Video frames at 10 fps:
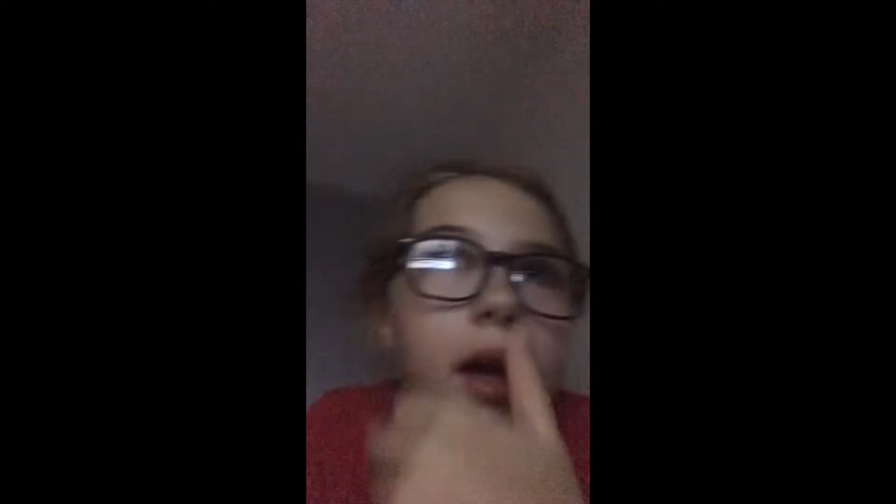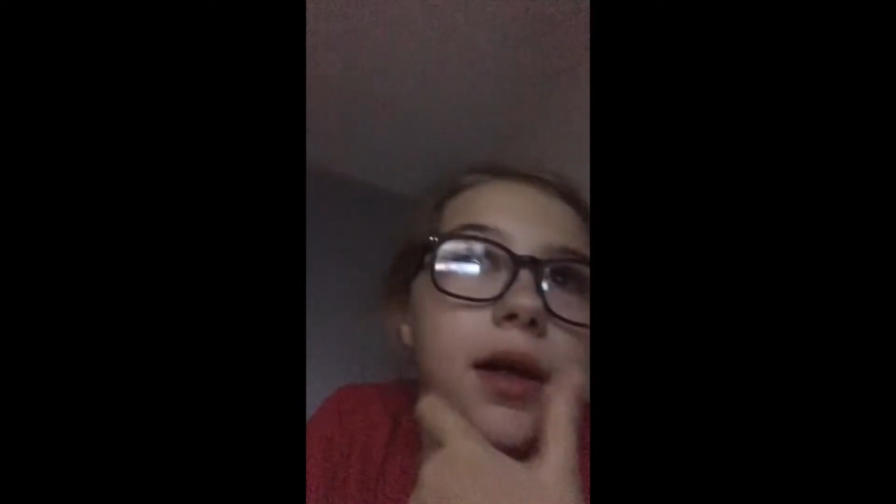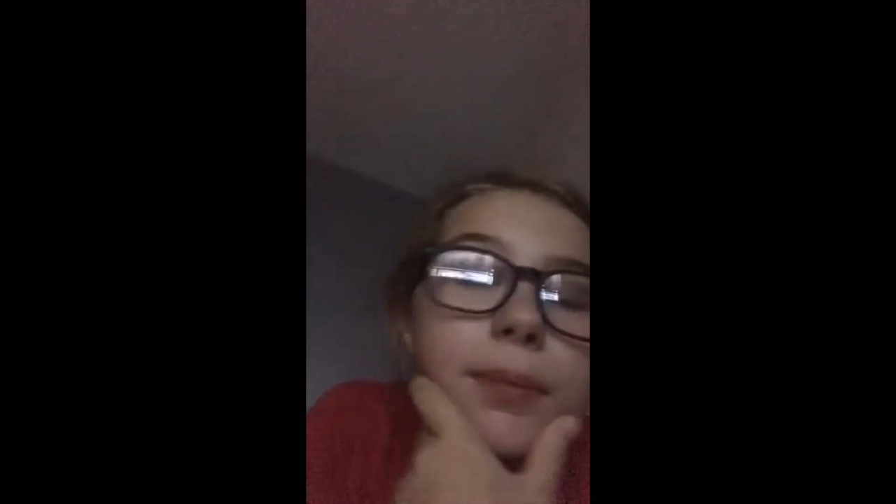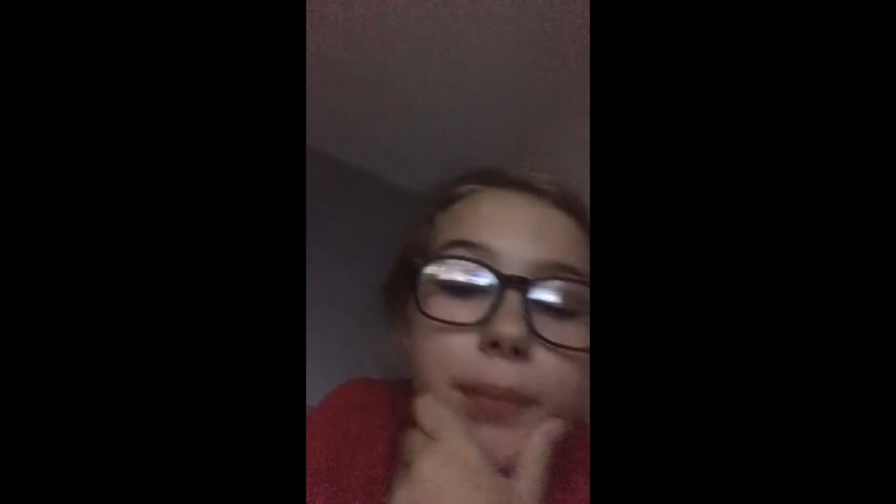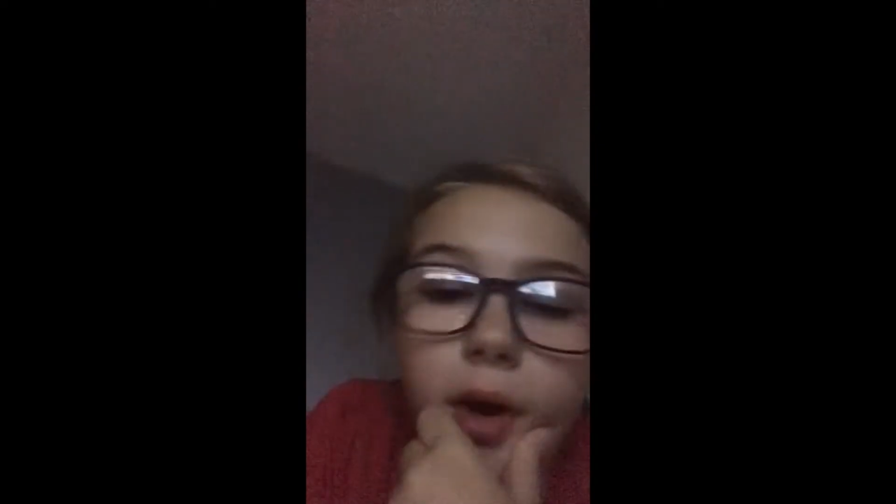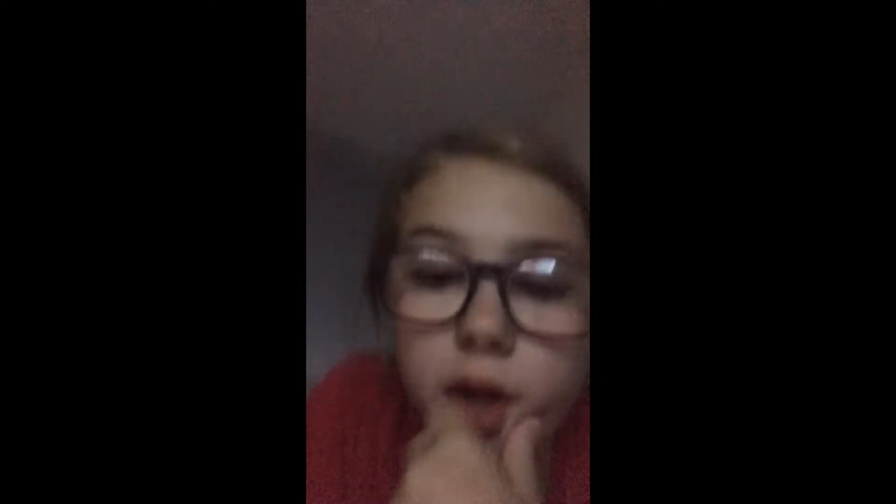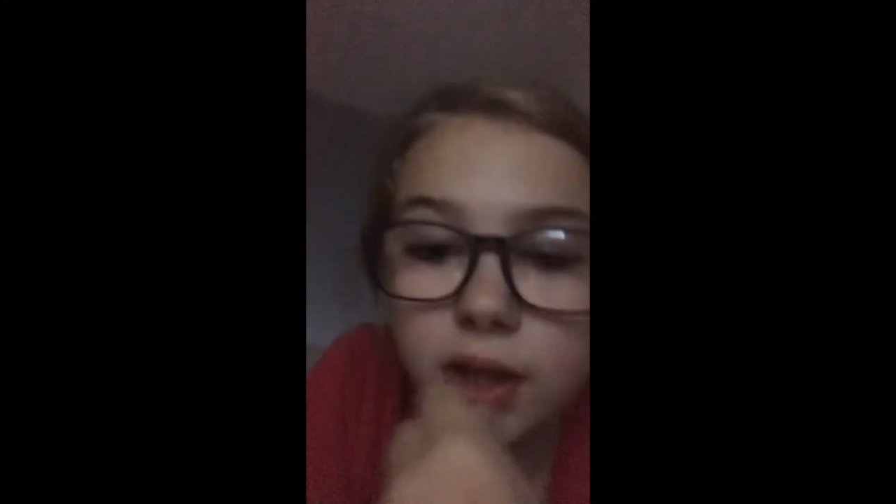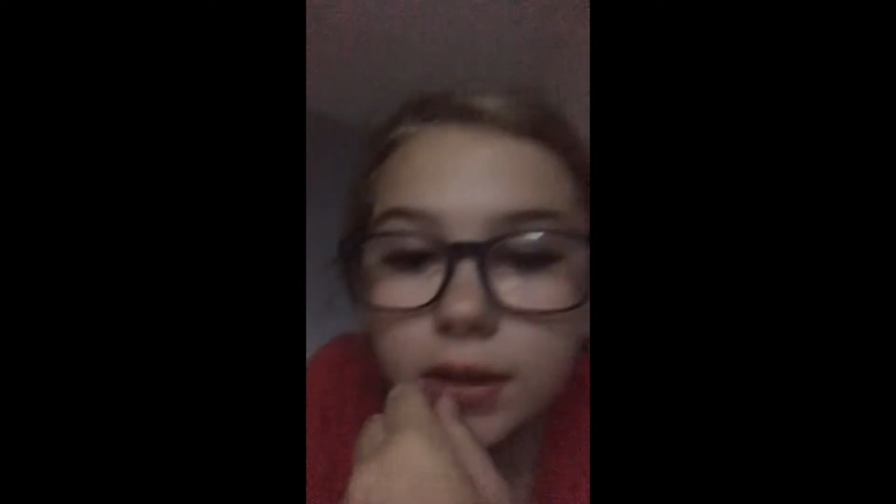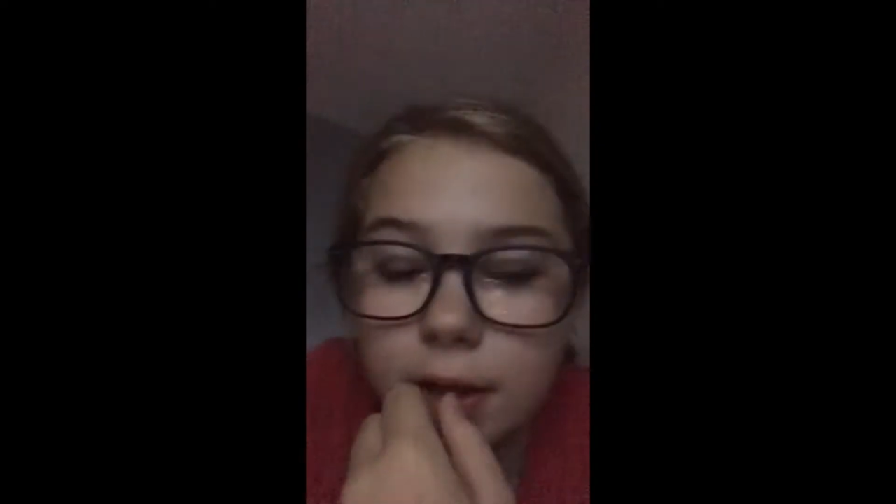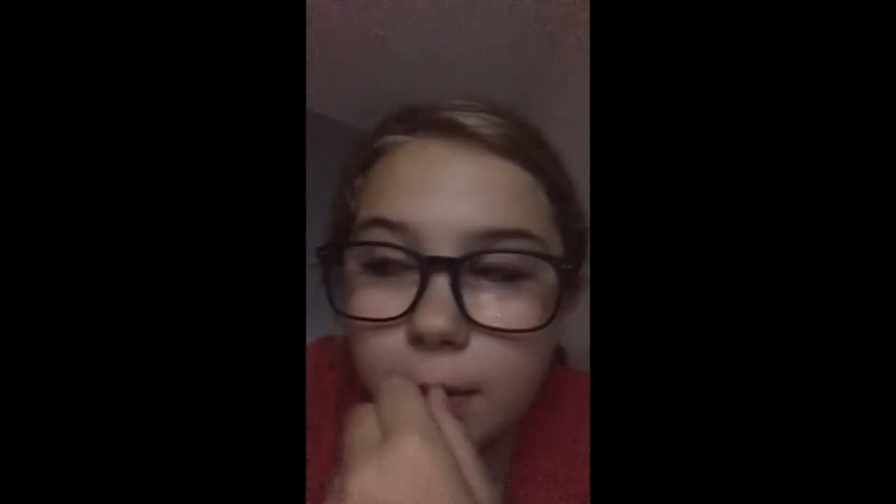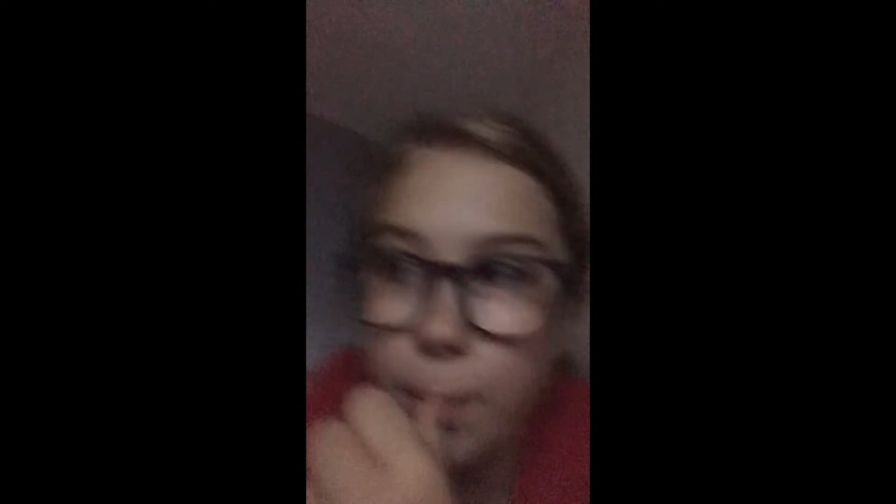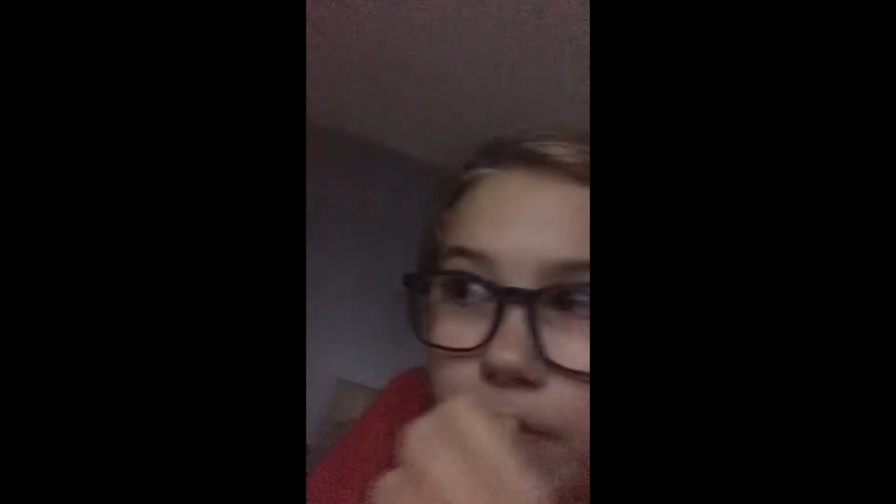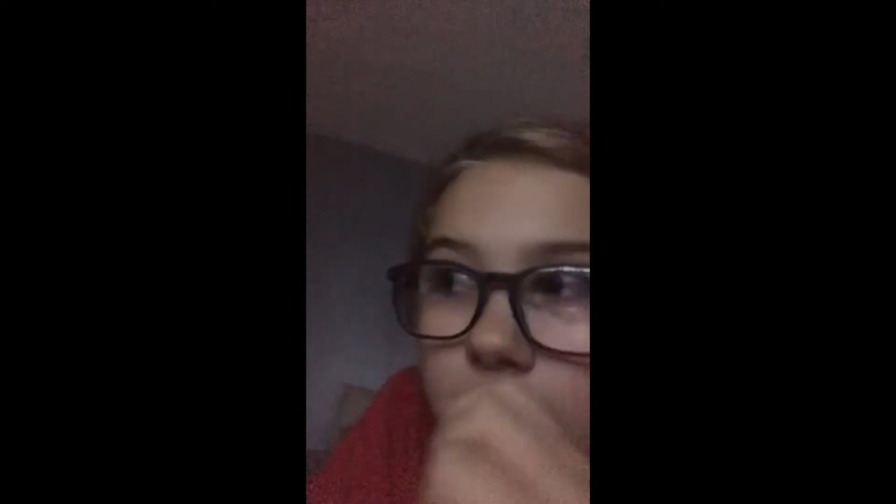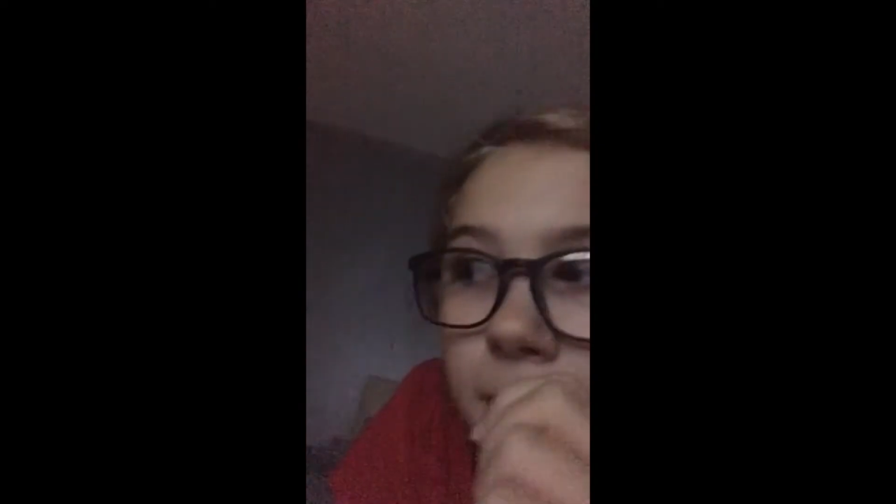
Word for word: I buried him